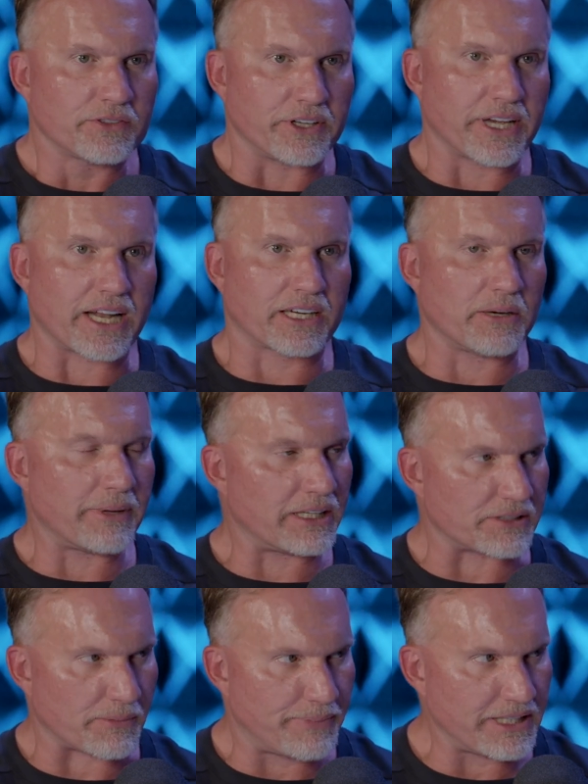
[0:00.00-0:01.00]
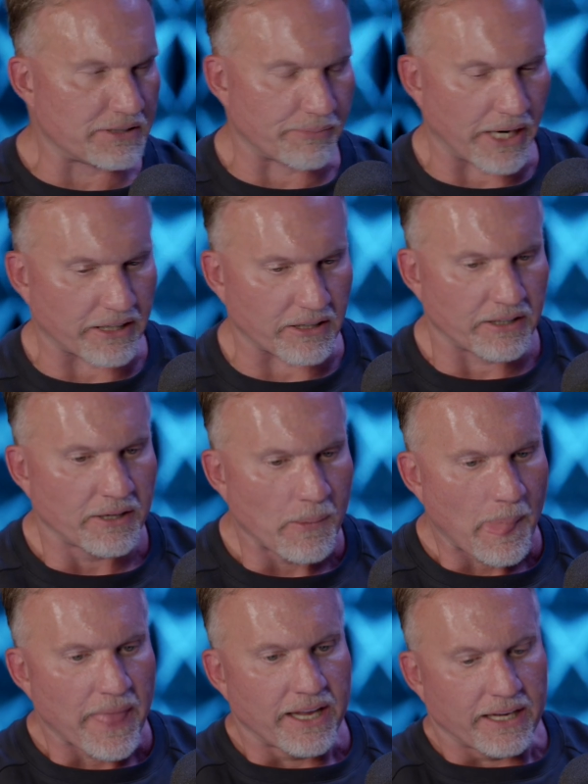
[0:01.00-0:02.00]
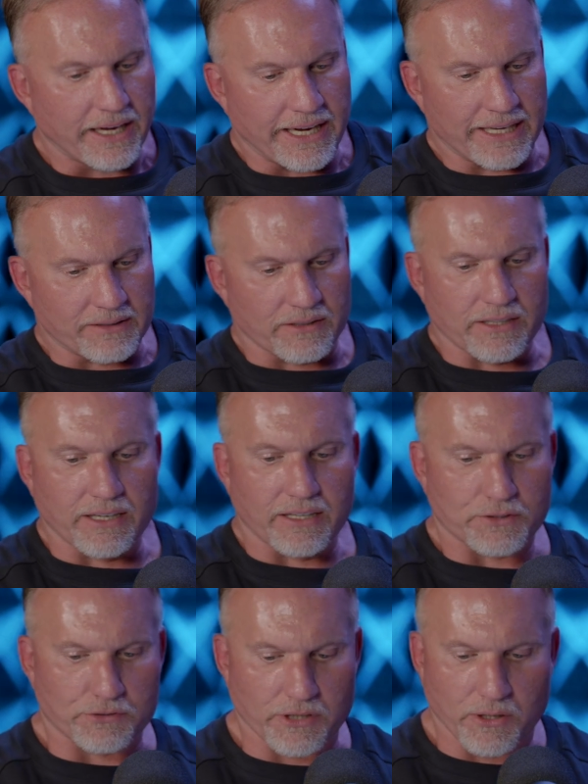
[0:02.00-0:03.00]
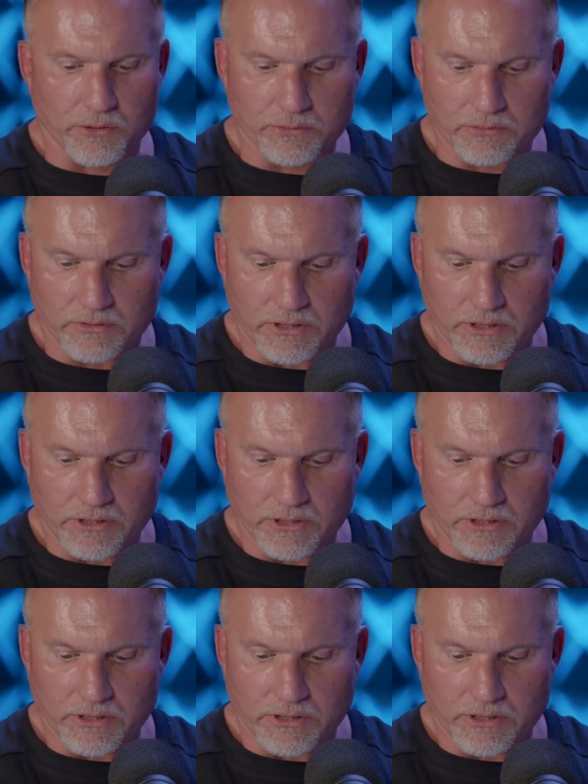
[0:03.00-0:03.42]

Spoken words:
So you got to come in as a peacemaker. And so